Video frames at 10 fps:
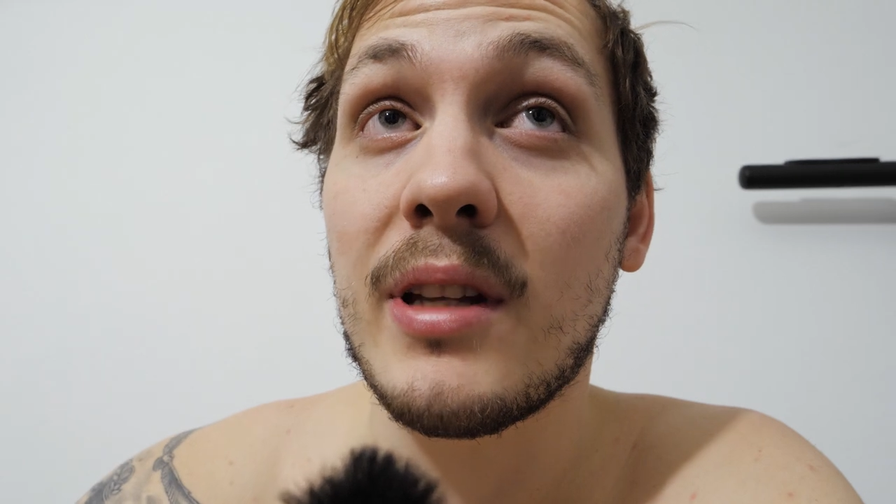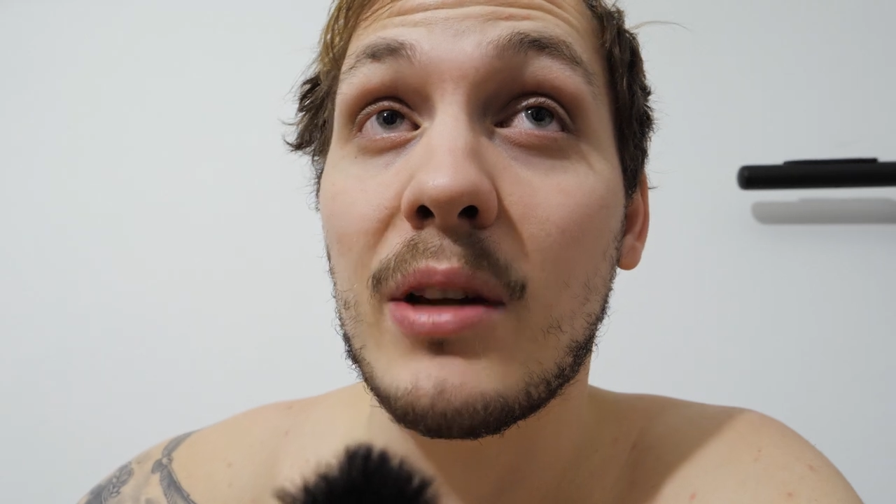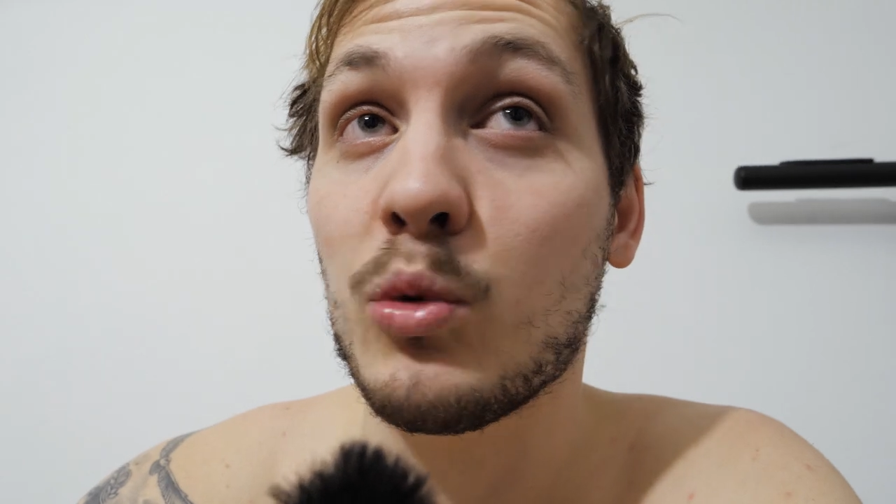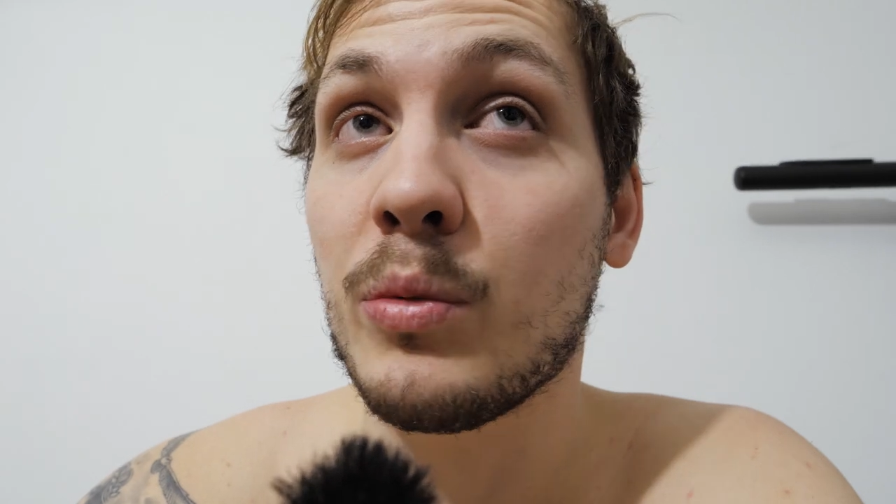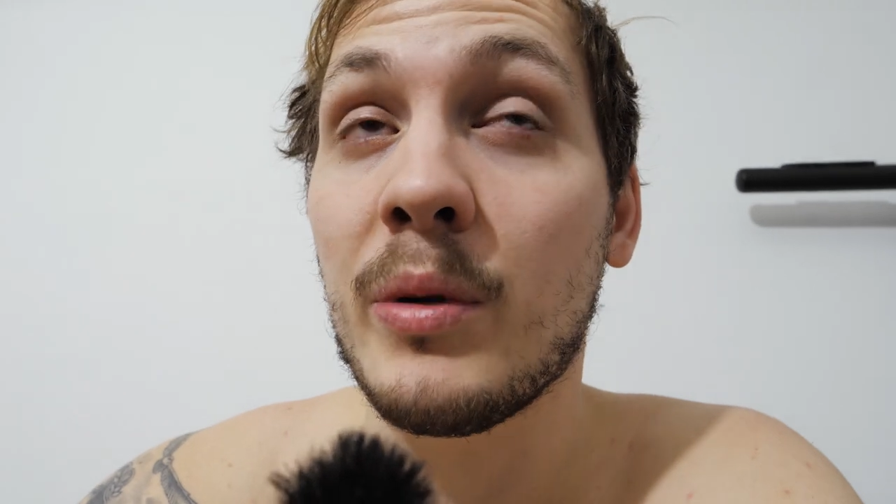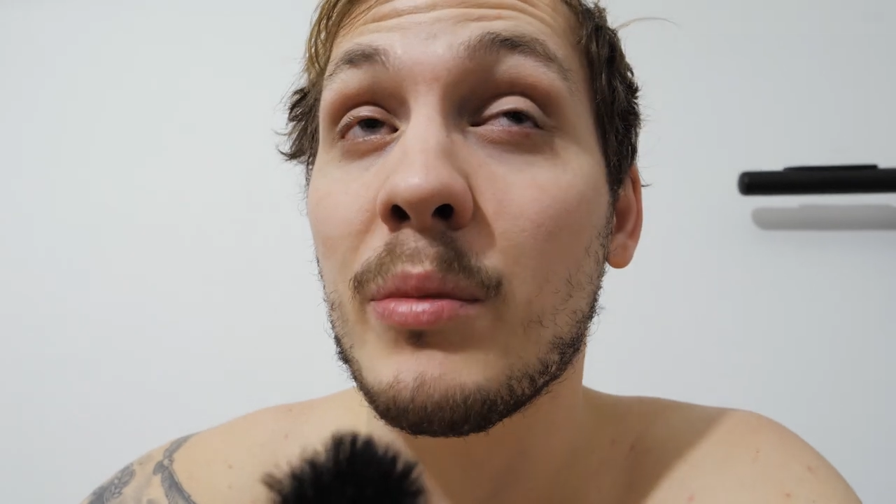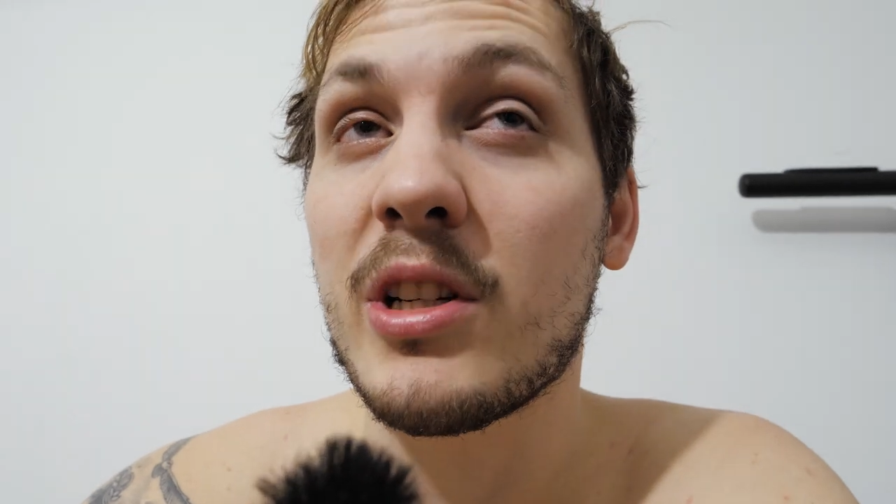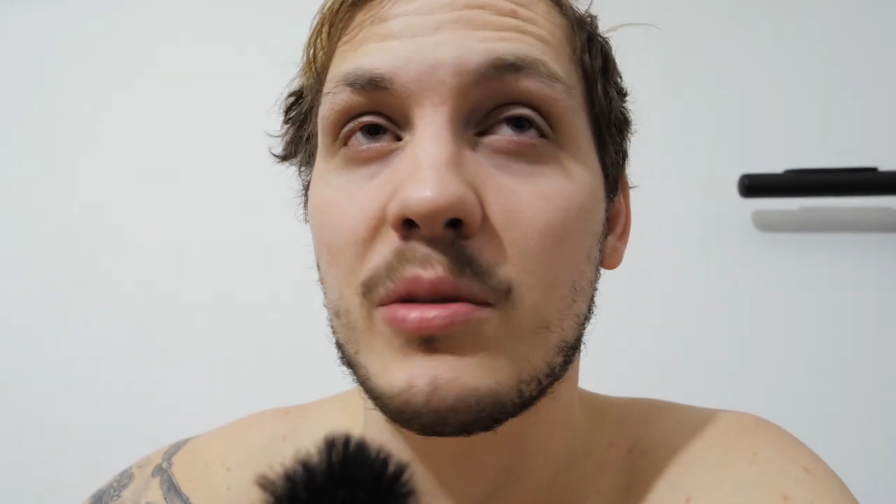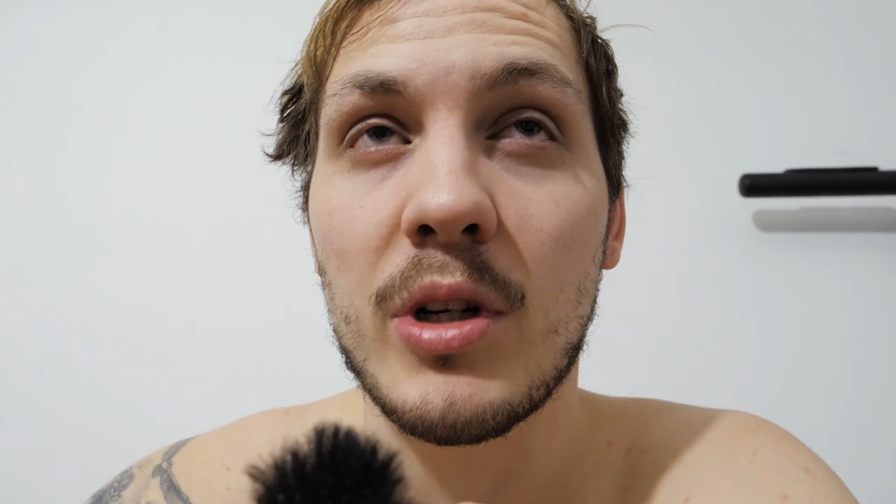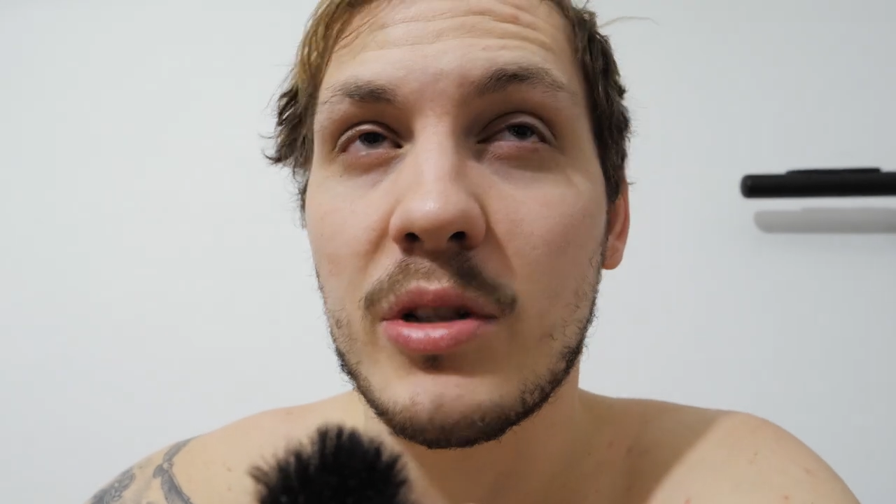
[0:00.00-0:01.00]
That would be
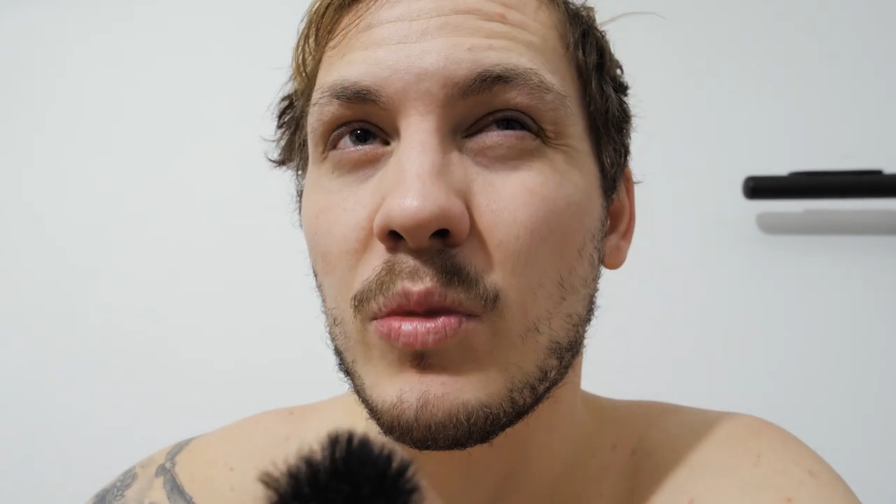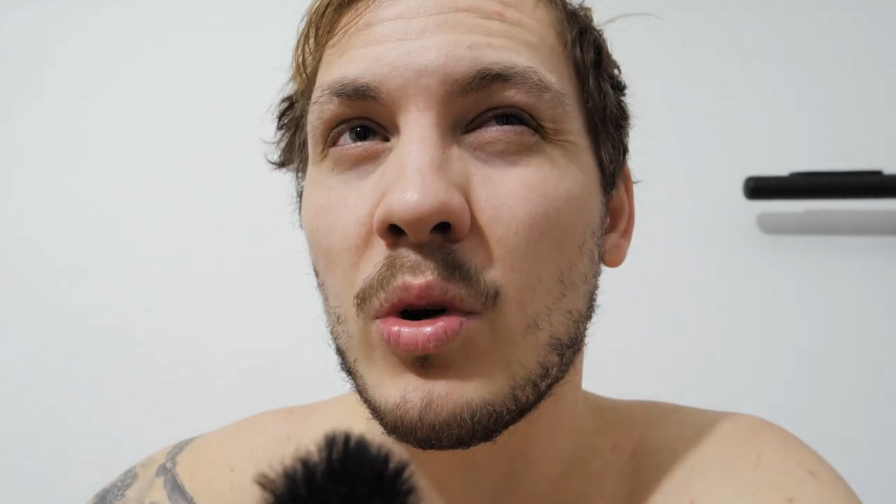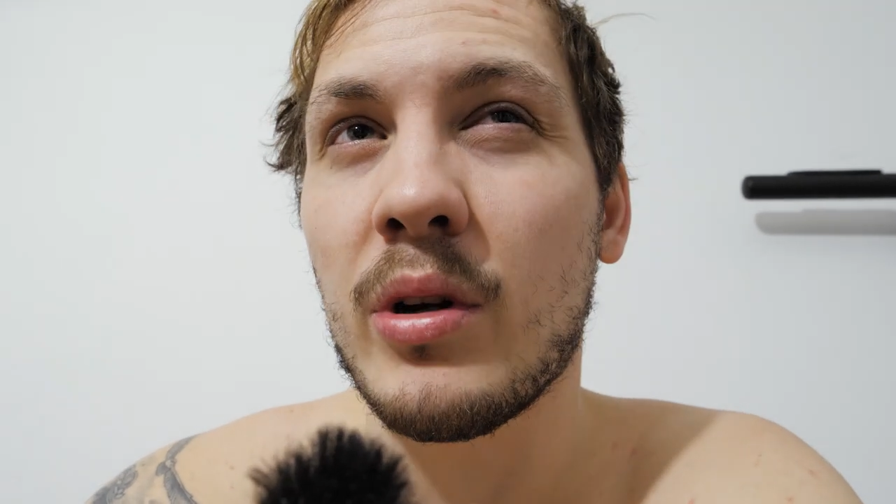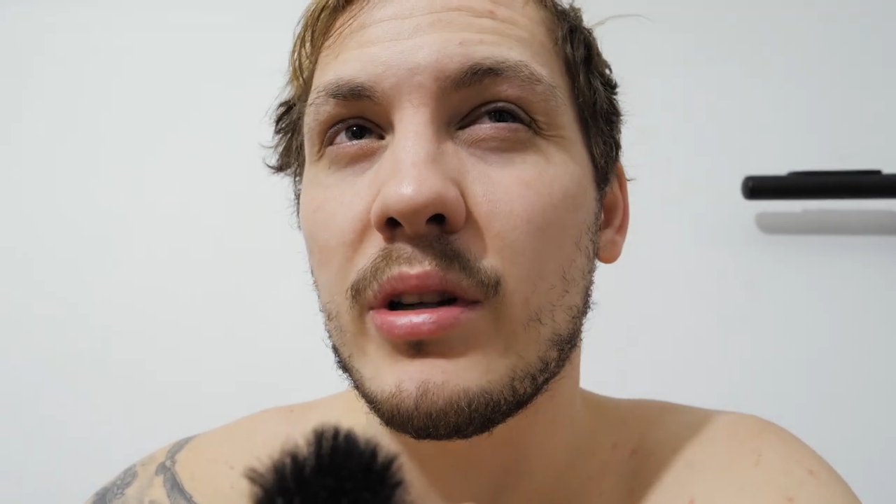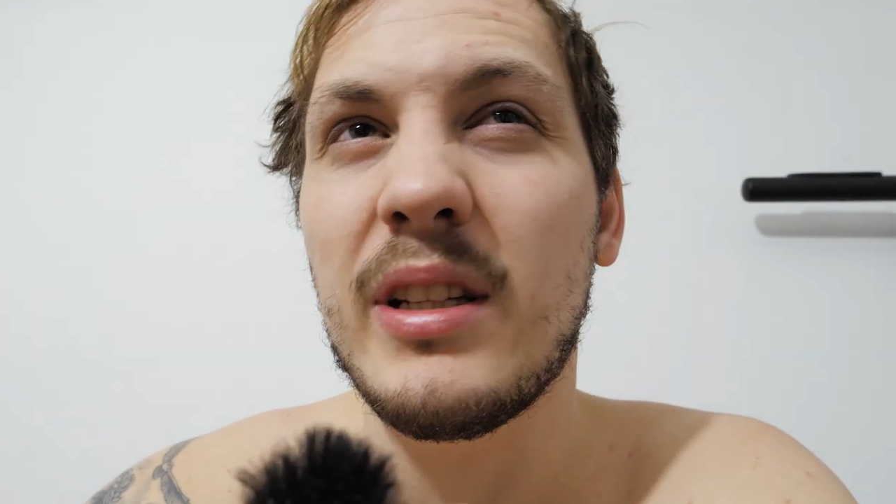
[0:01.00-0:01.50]
much, much more